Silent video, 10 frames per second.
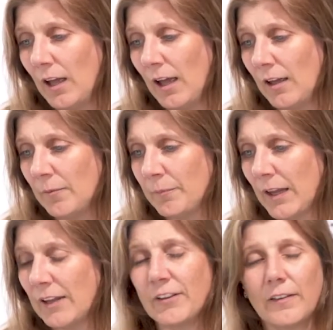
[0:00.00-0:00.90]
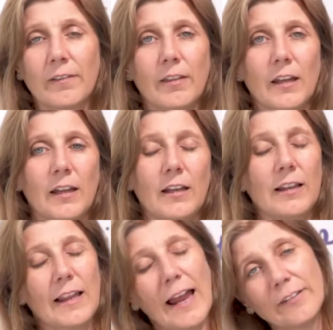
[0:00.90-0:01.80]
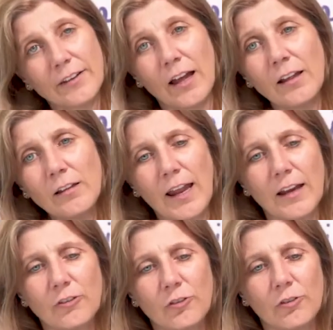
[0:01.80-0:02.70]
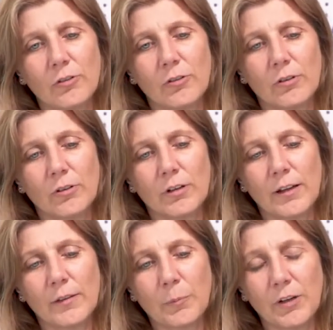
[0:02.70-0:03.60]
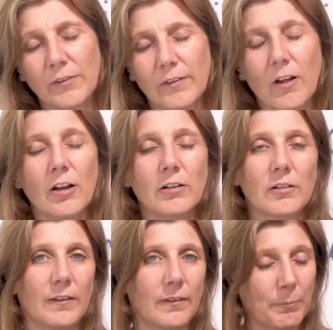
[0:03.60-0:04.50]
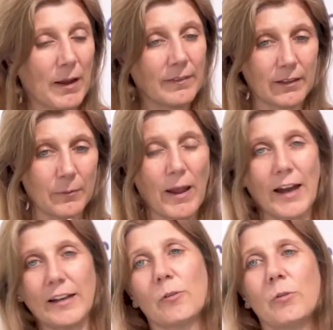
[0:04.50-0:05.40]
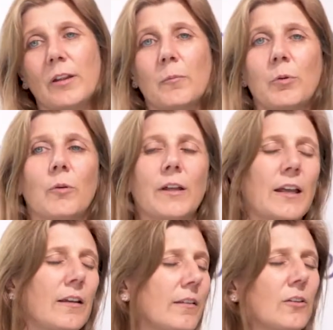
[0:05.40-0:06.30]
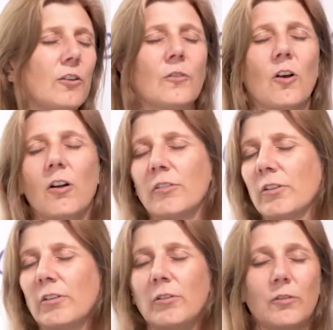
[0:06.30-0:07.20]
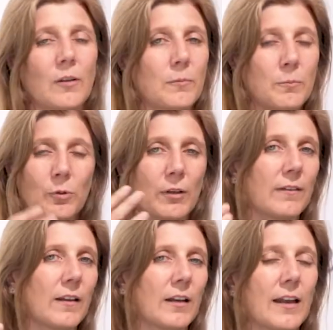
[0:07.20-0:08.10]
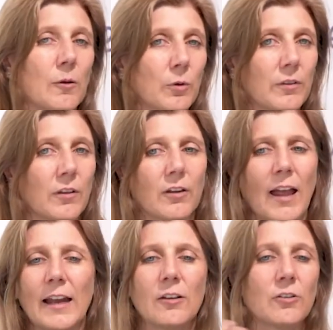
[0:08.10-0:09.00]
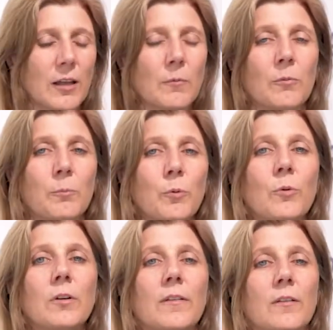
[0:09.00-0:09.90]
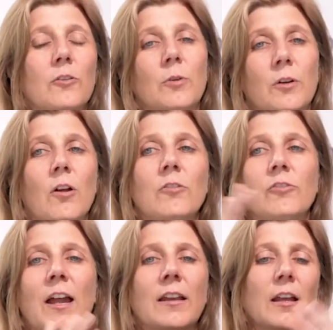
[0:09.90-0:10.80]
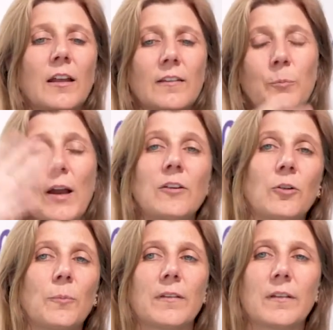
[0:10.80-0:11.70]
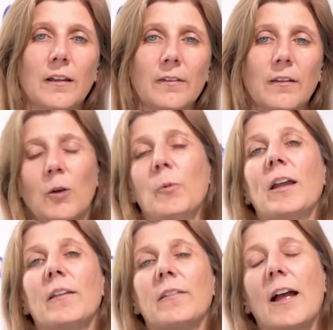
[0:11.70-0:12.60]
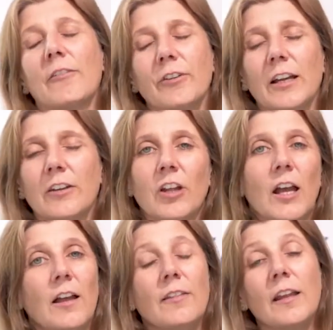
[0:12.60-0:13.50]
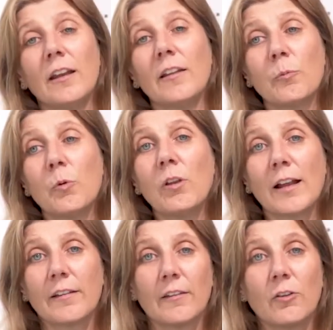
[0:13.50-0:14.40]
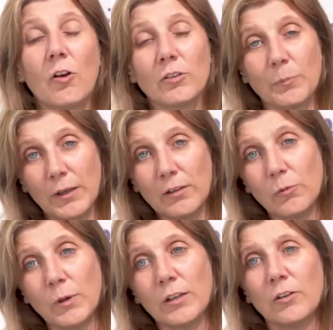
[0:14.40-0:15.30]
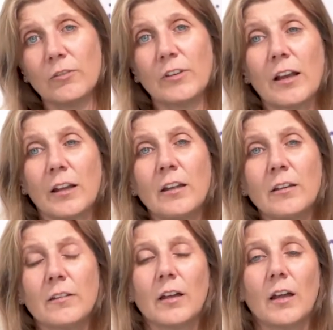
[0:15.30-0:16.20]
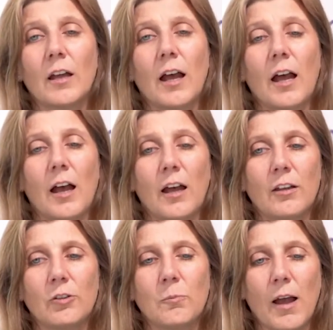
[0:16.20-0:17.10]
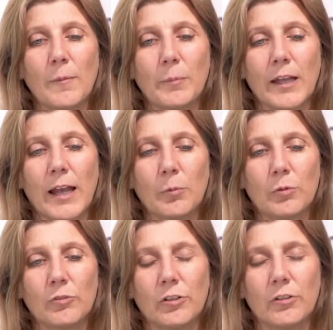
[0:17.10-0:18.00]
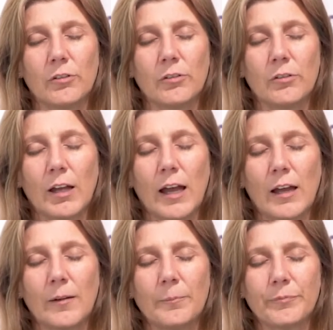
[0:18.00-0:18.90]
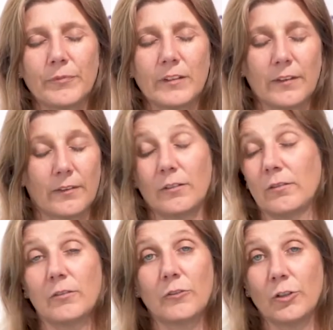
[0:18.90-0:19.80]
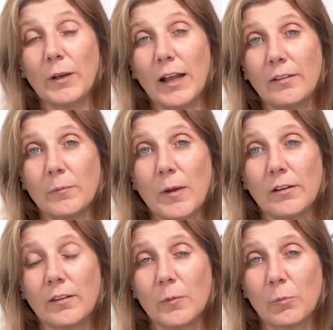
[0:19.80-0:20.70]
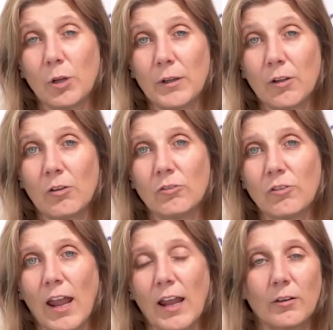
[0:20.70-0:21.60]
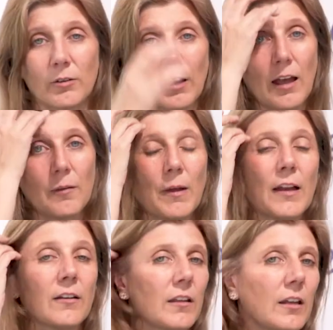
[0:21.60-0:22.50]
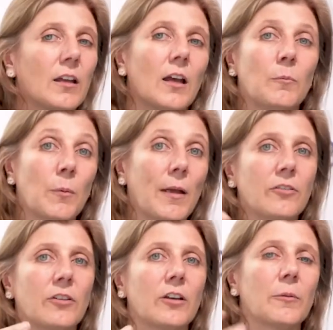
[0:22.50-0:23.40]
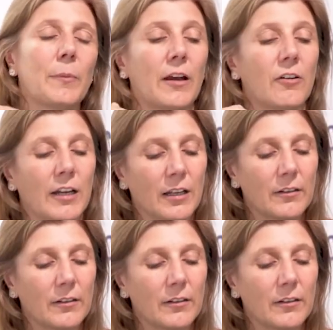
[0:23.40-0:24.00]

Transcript: Um, if it's the latter and you're previous owner has basically paid out all the employees, and you've gone to the employees that are now with you, hey look, come on board, it's new on contract, it's a brand new business, we're going to start fresh, then it's more likely than not, depending on when you've done it, uh, you might be able to um, just terminate them under the employment contract, um, under the probationary period.